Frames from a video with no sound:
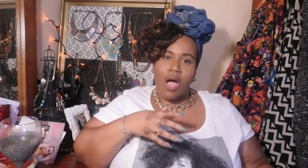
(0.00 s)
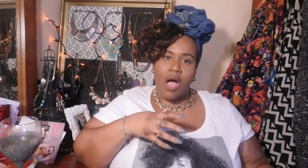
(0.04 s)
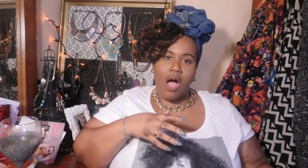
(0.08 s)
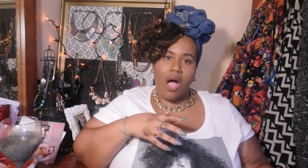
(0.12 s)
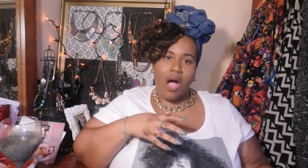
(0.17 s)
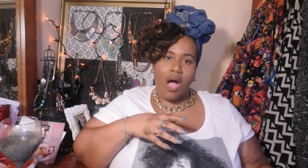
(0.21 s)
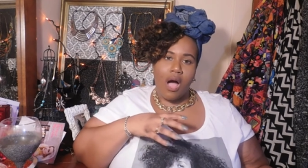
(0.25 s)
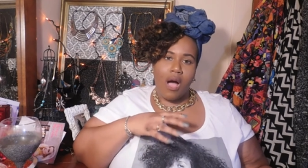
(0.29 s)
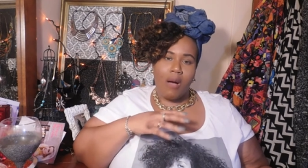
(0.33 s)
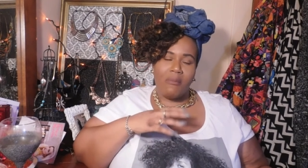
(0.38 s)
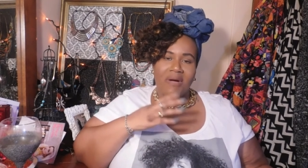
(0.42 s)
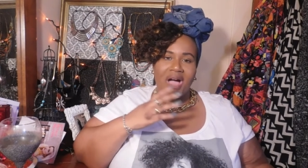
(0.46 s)

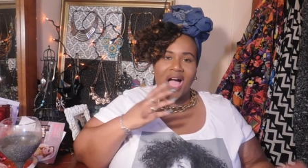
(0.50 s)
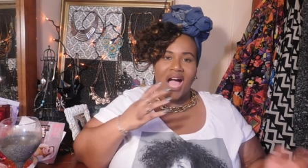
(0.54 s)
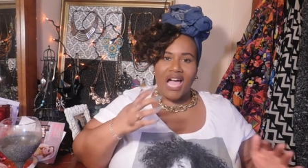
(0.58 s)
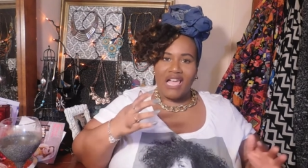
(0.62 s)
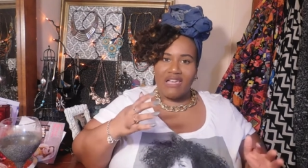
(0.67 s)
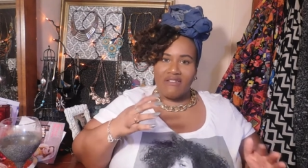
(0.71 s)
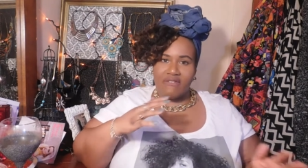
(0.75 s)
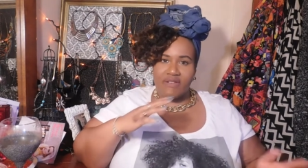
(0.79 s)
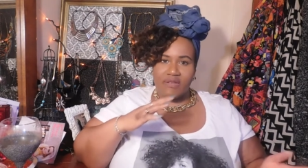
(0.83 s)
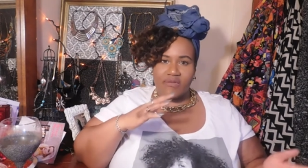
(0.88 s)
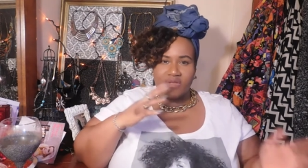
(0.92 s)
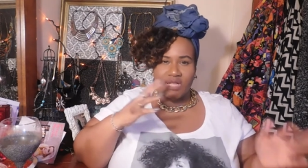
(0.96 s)
um,
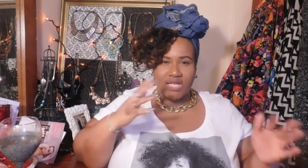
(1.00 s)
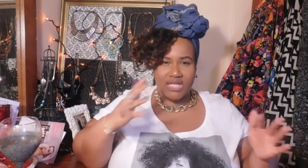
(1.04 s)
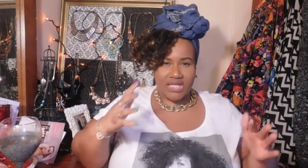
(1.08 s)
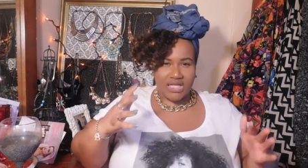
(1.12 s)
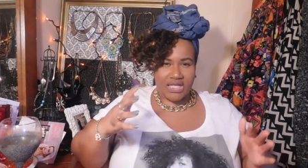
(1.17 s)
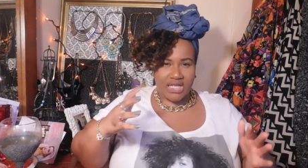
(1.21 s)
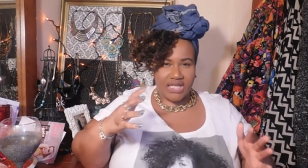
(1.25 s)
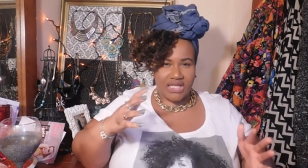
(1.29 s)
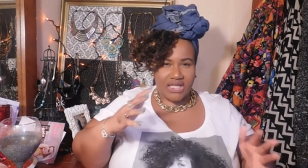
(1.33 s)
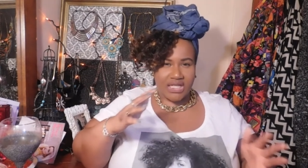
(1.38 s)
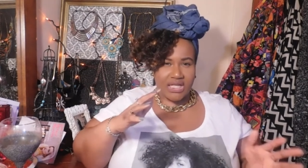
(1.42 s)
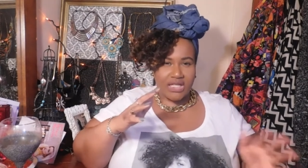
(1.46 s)
high 50s,
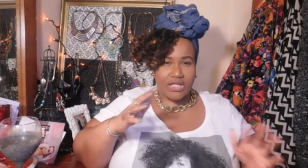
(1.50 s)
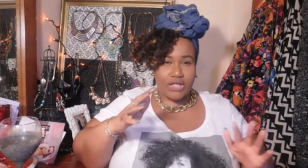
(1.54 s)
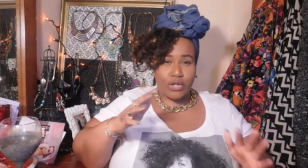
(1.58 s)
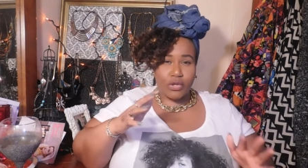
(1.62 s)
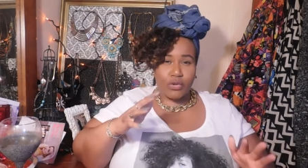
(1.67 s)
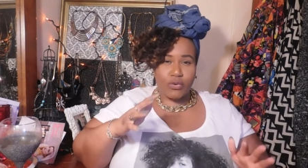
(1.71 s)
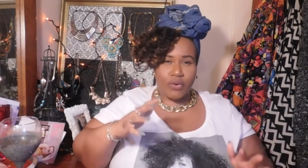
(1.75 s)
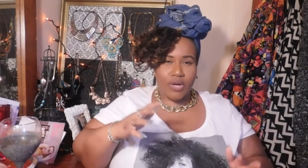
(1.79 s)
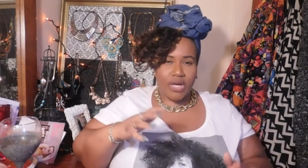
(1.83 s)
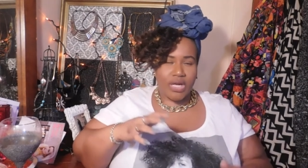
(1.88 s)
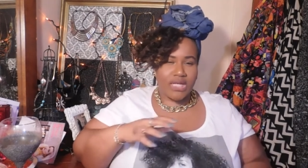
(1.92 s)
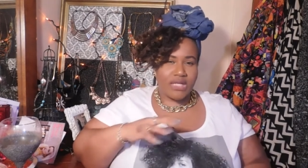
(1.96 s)
60s
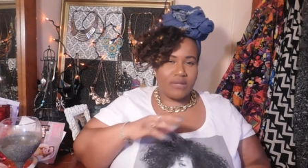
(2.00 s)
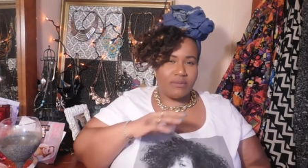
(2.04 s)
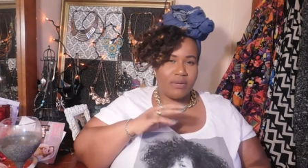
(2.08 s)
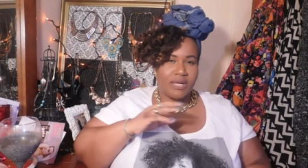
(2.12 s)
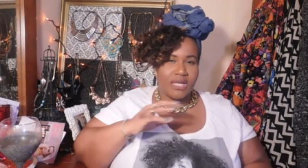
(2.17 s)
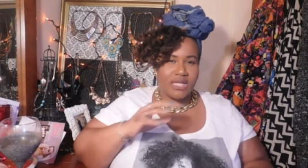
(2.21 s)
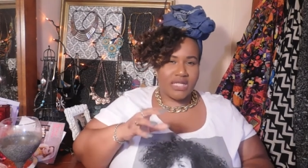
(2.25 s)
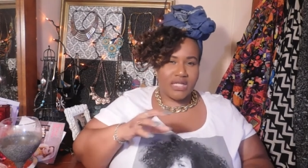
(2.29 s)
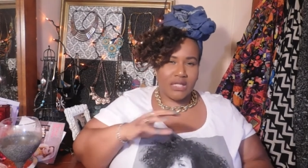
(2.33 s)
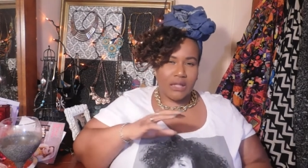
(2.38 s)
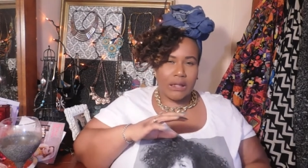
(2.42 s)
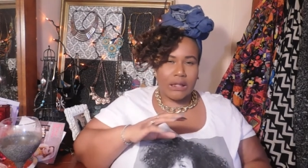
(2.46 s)
degrees, but
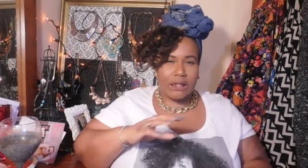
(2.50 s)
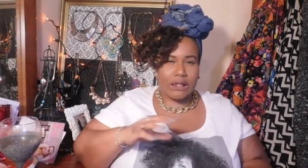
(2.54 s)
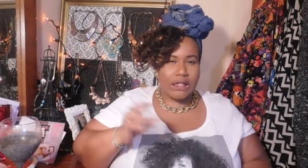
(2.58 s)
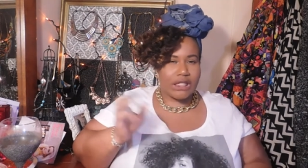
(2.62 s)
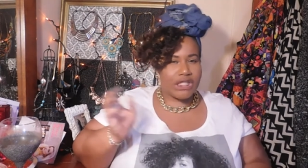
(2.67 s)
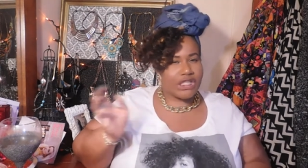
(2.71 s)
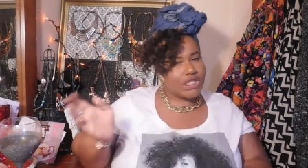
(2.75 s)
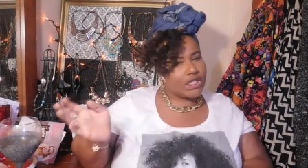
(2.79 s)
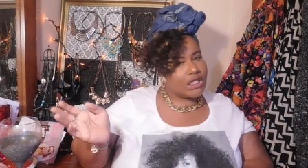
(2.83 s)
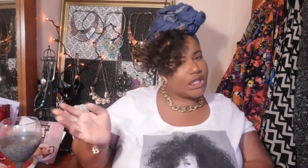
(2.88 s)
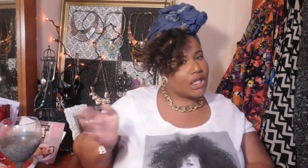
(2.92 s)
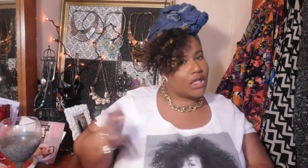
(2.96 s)
it's still a
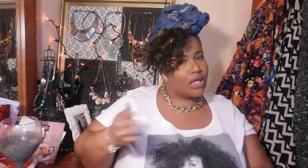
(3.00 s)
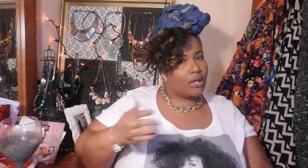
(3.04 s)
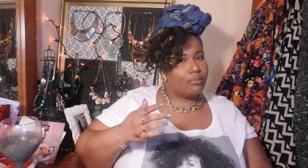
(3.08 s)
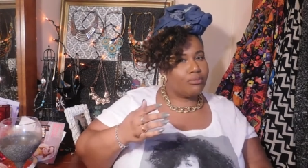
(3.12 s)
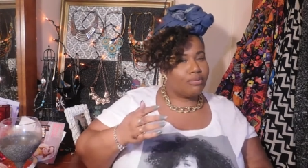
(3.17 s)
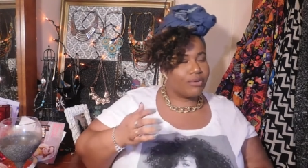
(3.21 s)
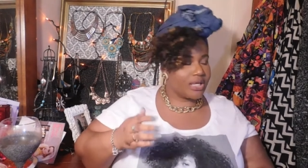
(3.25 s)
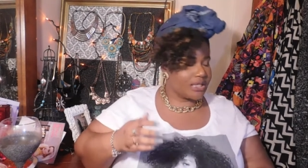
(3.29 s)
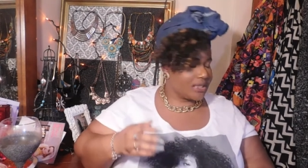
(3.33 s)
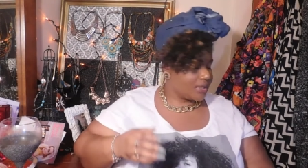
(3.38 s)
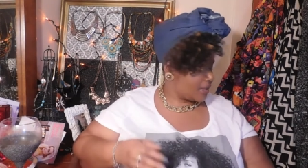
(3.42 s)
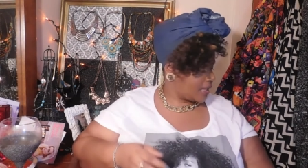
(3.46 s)
little chilly, a little
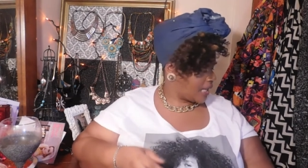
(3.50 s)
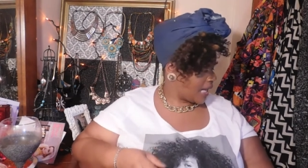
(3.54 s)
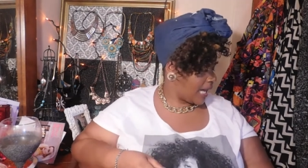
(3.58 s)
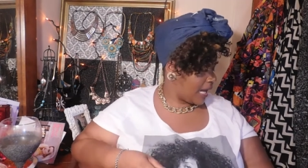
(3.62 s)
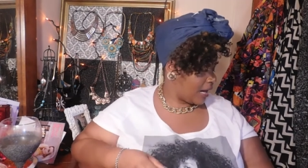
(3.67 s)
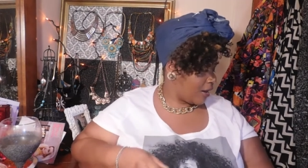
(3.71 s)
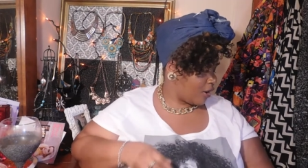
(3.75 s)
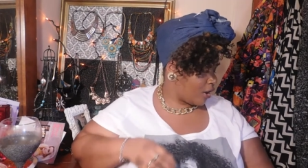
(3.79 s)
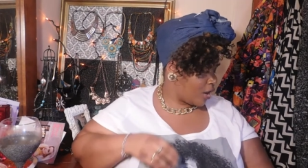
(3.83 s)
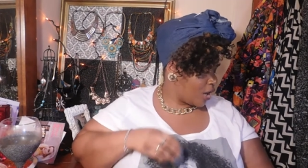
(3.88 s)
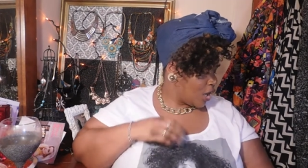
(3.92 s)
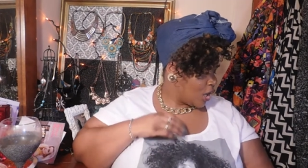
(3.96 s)
breeze in the
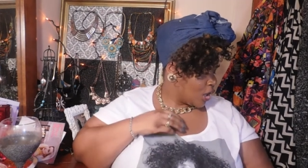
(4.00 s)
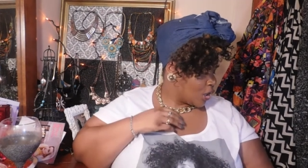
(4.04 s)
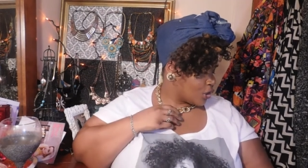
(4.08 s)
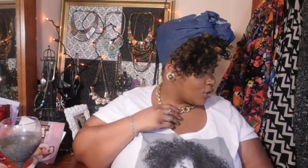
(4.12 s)
air.